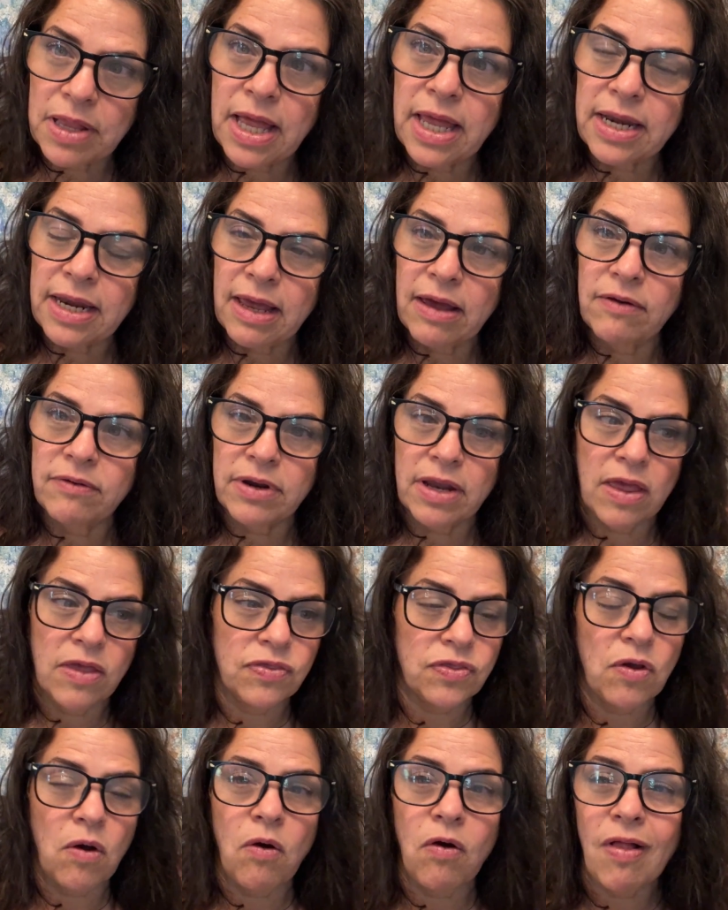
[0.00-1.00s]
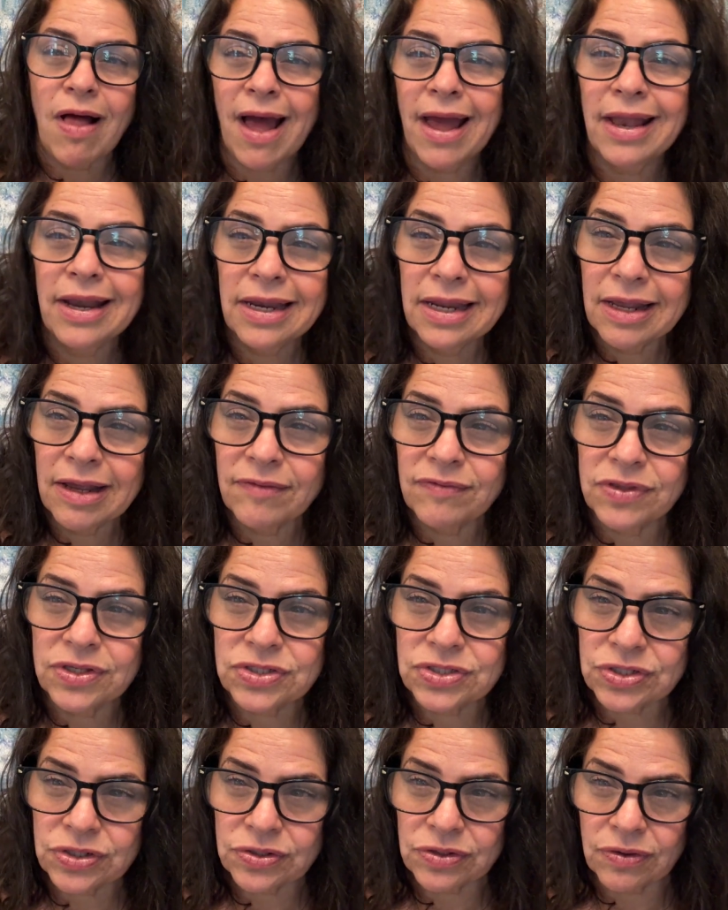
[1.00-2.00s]
out, the whole idea of the
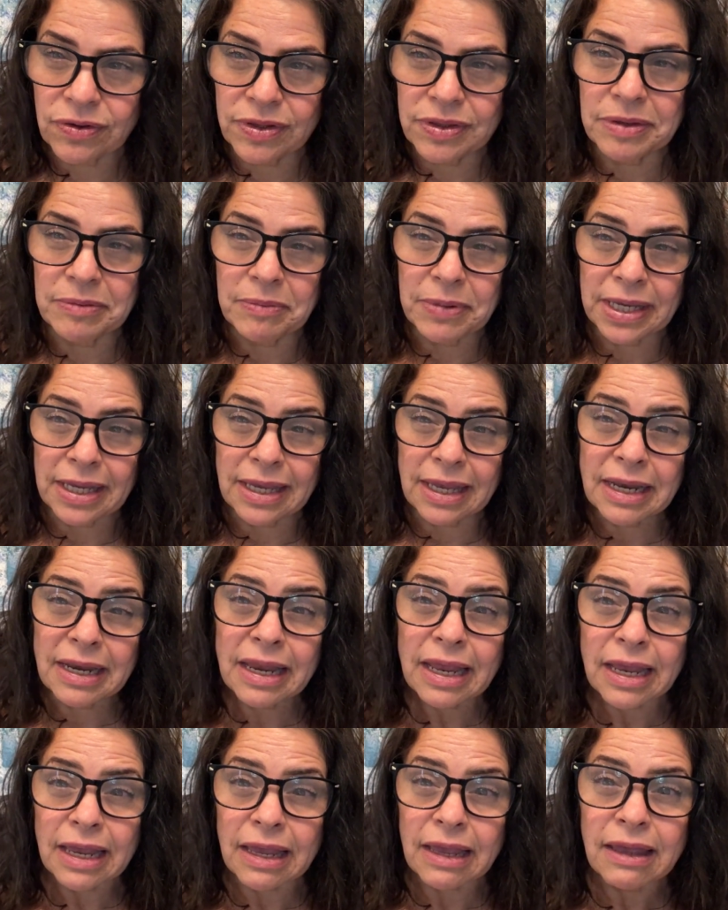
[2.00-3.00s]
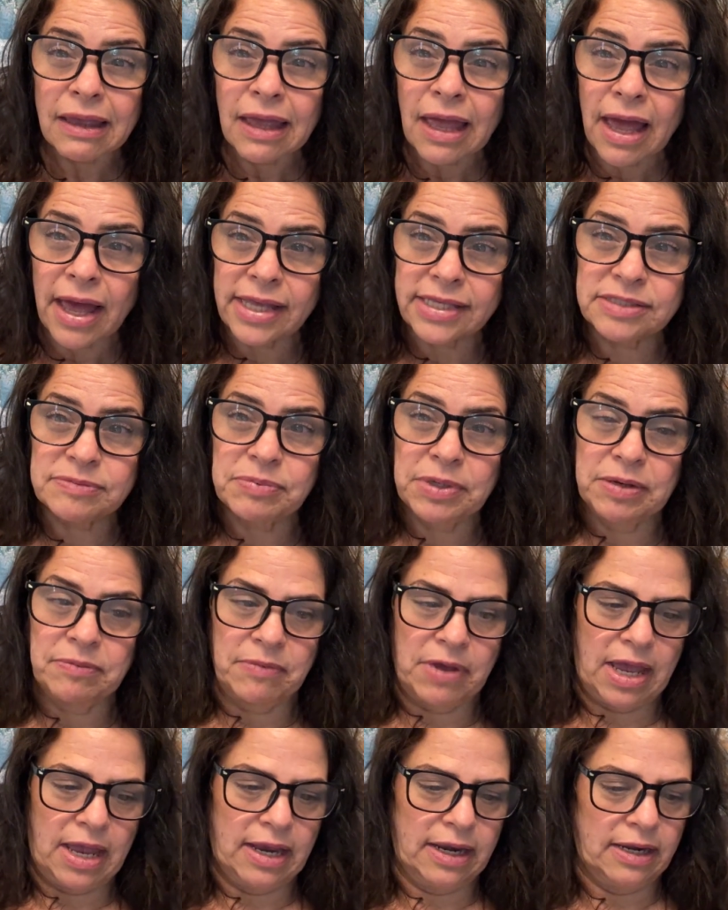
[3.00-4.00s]
journal in the beginning has been
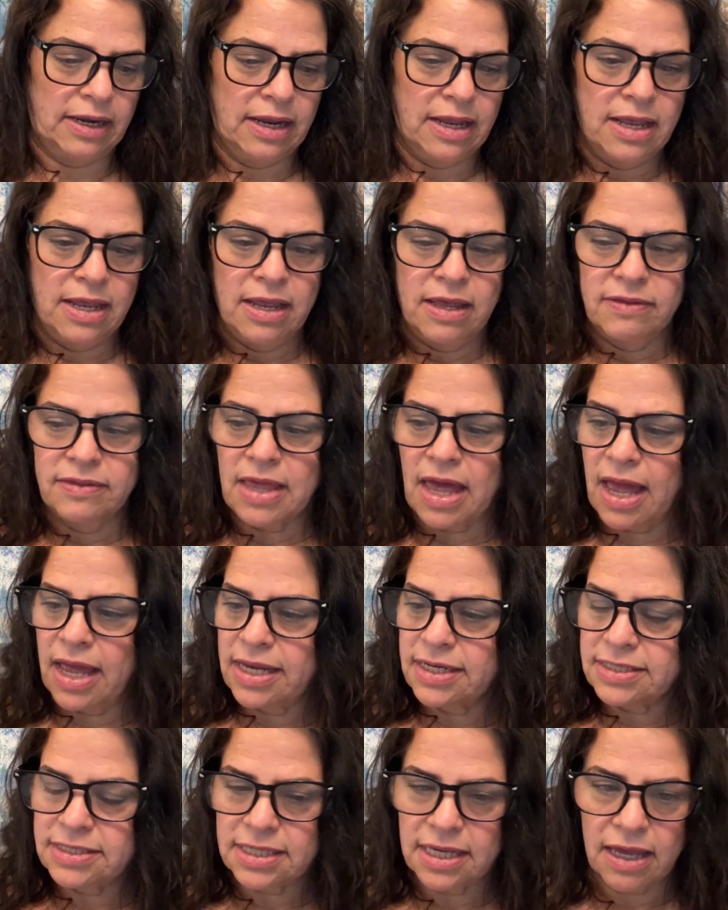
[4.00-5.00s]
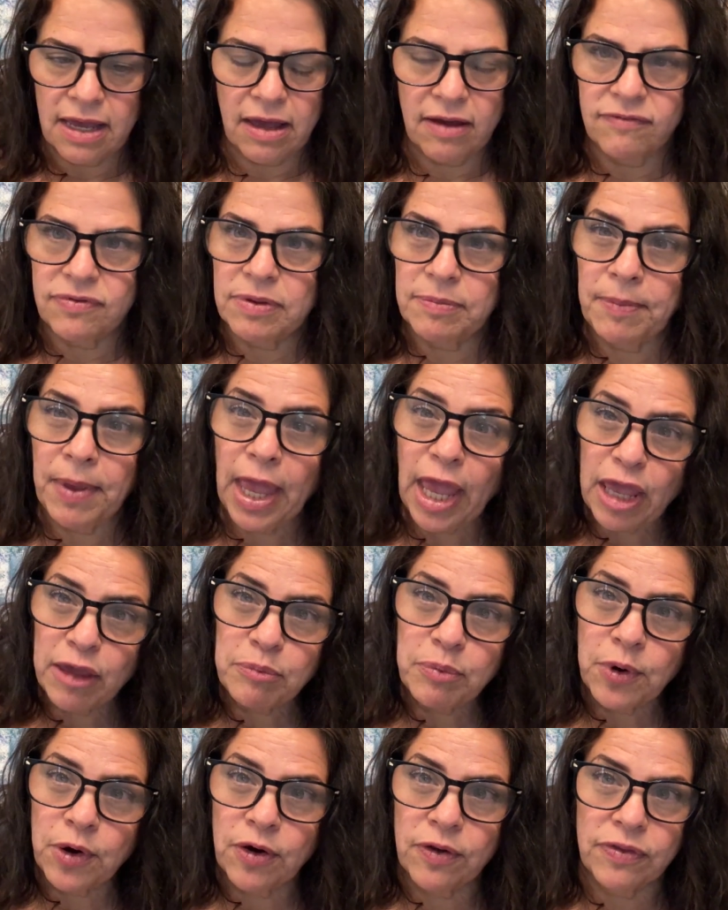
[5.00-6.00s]
mine. The idea of the
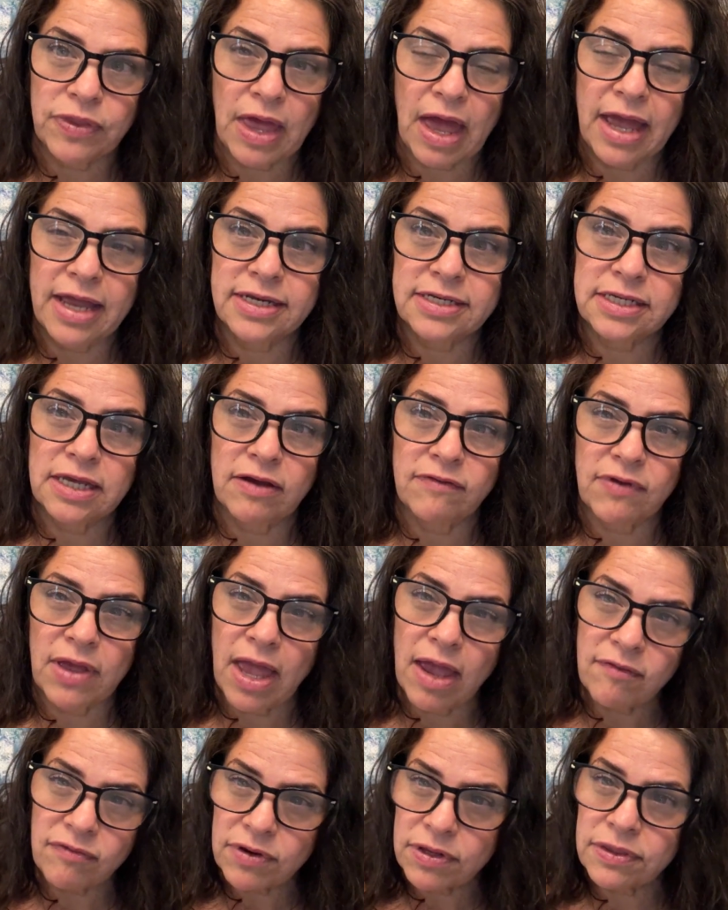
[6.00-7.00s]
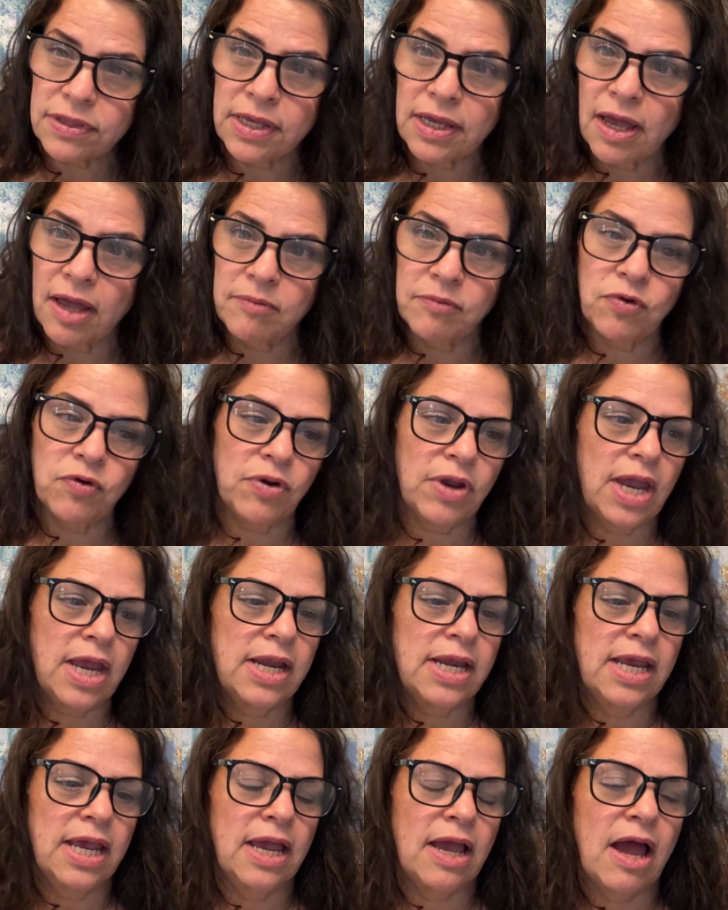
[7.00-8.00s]
paper, the idea of everything I'm
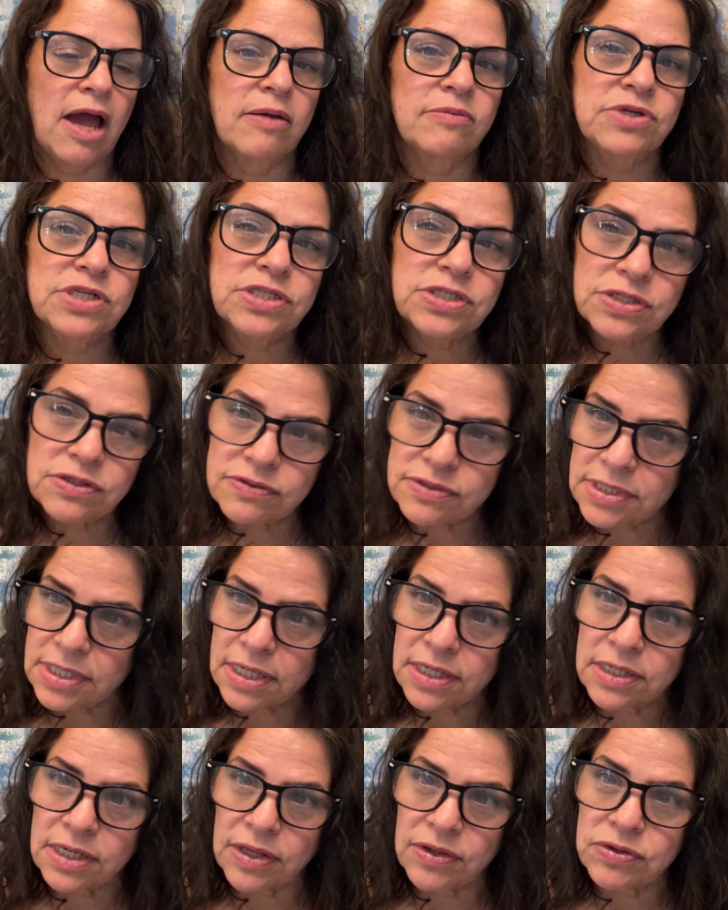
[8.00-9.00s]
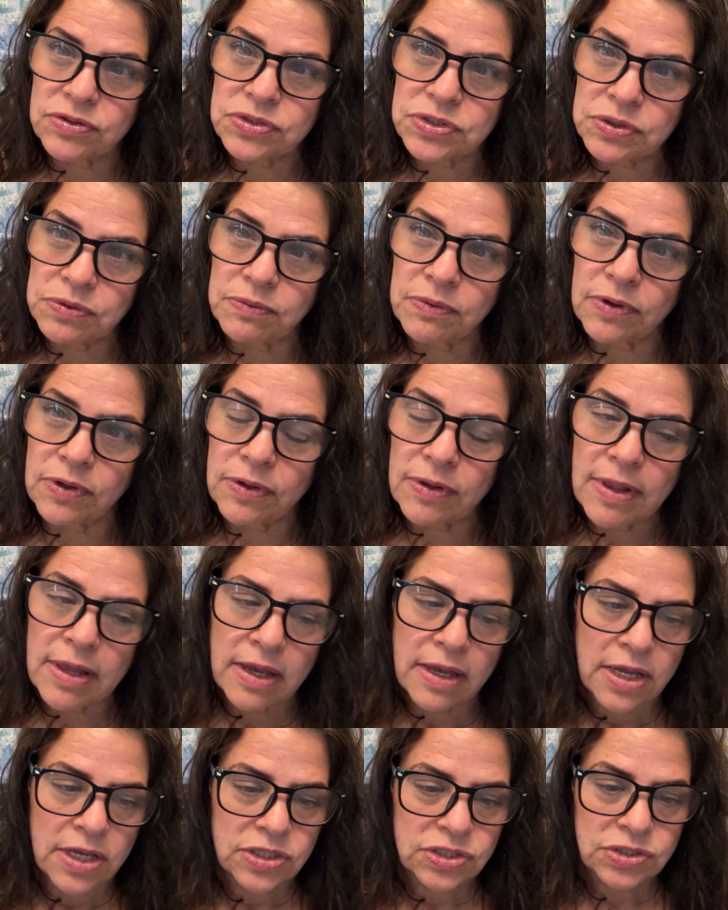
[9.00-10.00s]
creating, I'm just using another tool
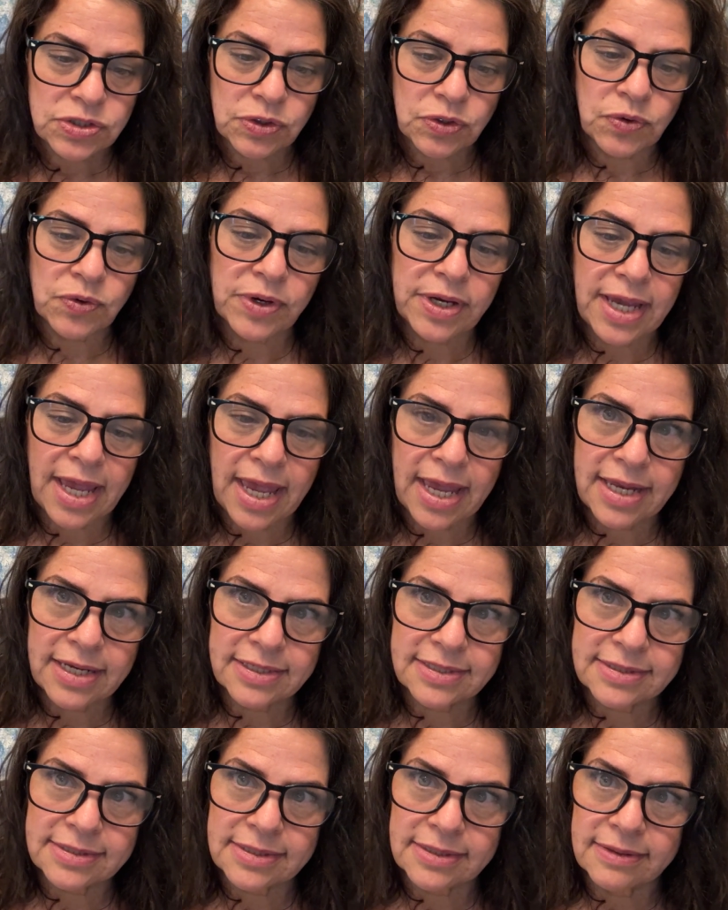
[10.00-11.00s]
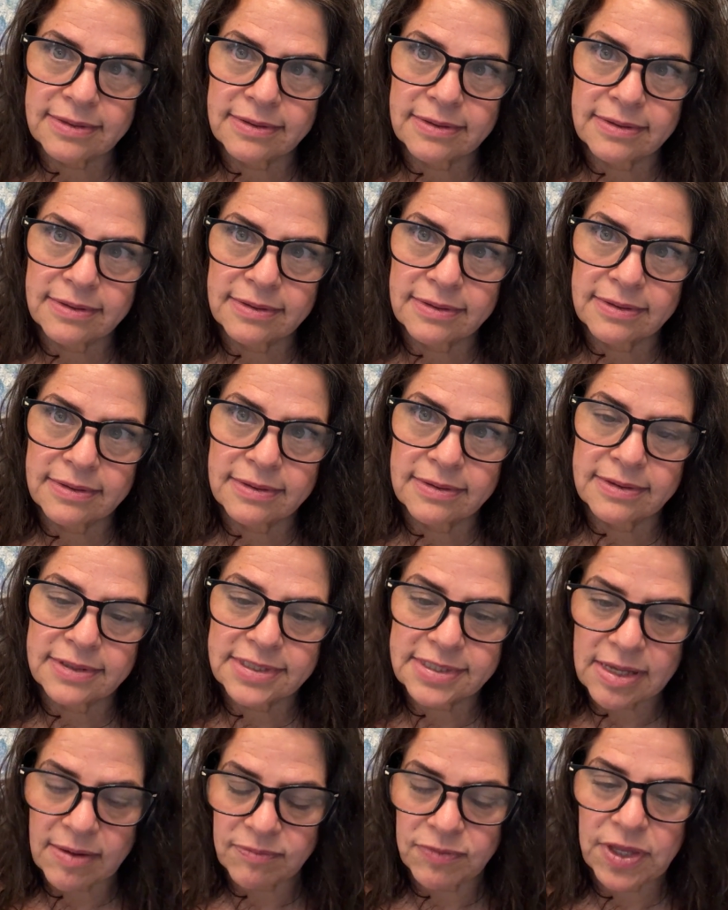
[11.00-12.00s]
to create
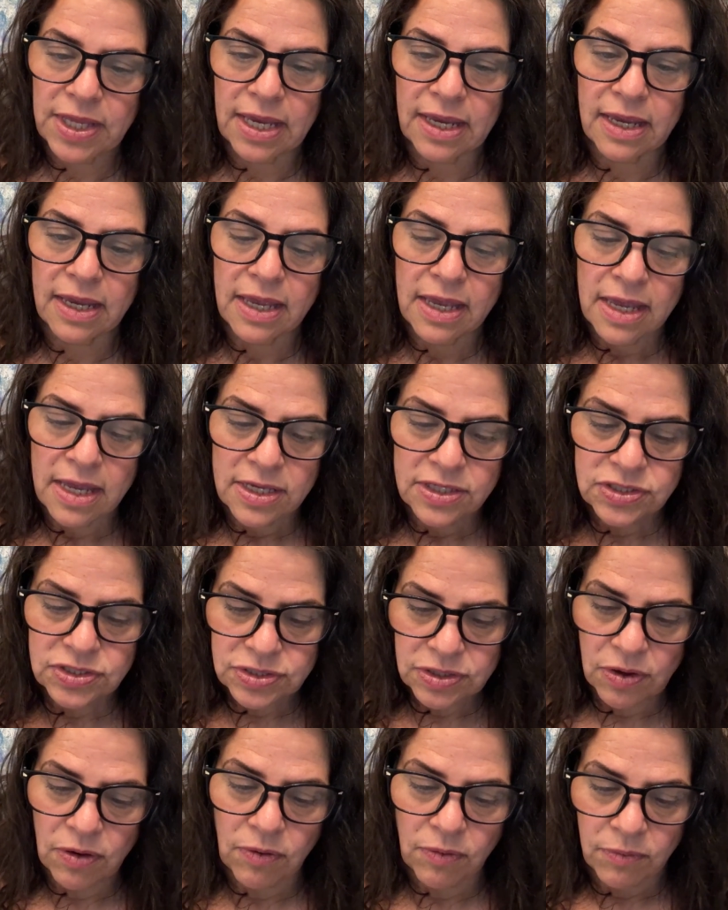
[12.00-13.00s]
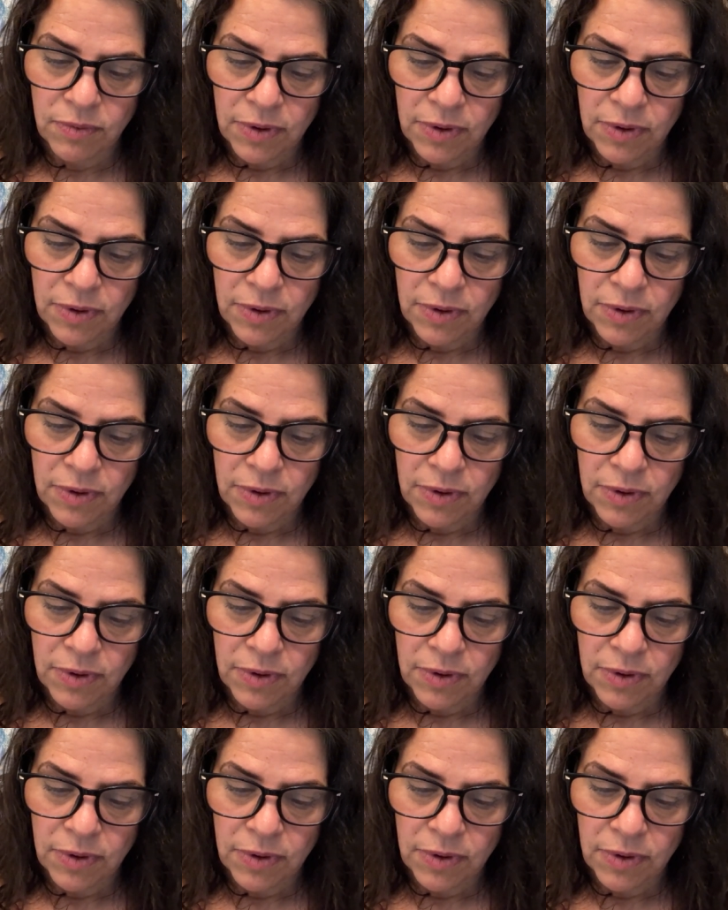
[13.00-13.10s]
something. So